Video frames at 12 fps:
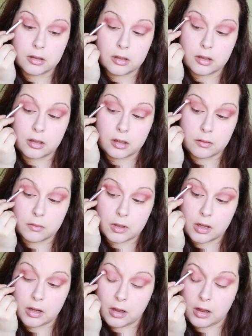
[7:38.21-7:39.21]
I am
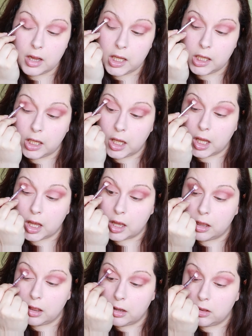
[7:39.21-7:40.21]
liking the
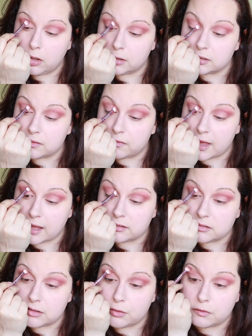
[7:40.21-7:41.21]
looks of that
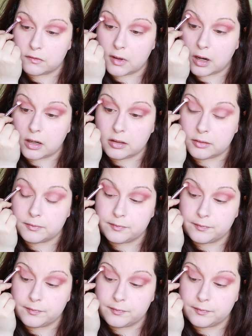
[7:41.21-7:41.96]
so far.